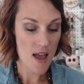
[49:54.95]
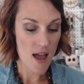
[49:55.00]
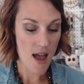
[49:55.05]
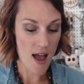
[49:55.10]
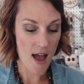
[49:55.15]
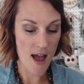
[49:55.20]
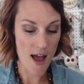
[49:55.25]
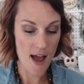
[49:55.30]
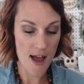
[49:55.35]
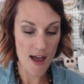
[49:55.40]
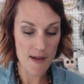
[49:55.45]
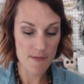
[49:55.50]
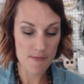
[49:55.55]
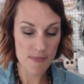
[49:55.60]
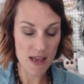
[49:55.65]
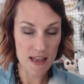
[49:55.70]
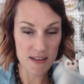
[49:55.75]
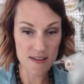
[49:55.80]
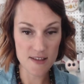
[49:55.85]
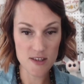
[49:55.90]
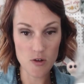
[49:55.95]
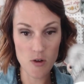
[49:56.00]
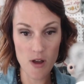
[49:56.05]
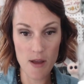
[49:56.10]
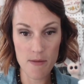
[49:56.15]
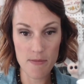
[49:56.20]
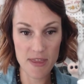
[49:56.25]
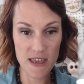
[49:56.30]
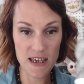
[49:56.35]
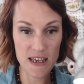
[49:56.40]
And so
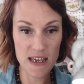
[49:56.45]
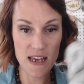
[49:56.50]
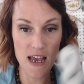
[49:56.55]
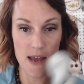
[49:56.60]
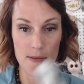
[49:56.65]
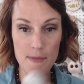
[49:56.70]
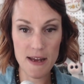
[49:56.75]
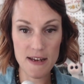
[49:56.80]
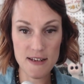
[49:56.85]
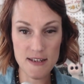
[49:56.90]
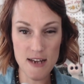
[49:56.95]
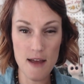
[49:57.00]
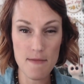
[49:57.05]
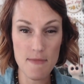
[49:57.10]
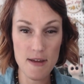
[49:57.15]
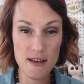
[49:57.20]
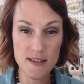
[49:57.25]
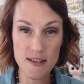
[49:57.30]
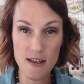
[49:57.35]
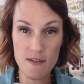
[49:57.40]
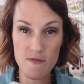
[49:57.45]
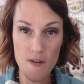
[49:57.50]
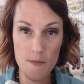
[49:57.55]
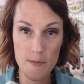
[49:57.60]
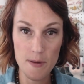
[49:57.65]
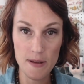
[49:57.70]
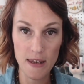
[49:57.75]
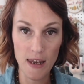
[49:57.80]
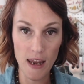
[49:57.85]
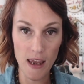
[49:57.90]
I'm thinking I might dye myself up
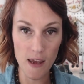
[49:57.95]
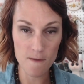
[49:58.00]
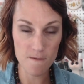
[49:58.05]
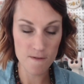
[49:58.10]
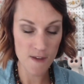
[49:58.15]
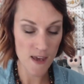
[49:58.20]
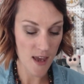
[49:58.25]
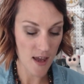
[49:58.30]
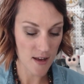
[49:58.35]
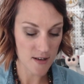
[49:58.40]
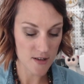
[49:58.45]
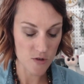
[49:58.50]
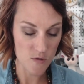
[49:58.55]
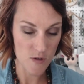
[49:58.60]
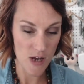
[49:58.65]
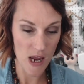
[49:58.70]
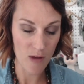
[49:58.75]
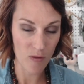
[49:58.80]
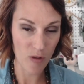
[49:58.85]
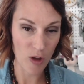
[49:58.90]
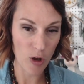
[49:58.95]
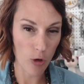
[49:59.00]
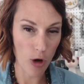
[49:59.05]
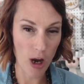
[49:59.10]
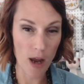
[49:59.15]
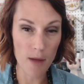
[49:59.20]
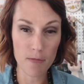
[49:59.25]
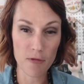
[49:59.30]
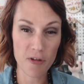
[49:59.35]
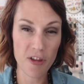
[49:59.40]
a navy and do navy and
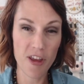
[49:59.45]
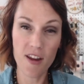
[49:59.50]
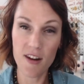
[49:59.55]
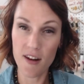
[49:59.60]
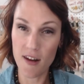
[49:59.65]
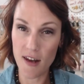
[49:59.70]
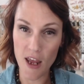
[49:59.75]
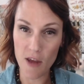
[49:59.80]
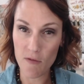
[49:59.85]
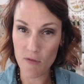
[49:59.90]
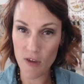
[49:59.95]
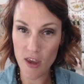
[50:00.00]
gray. I'm really on a navy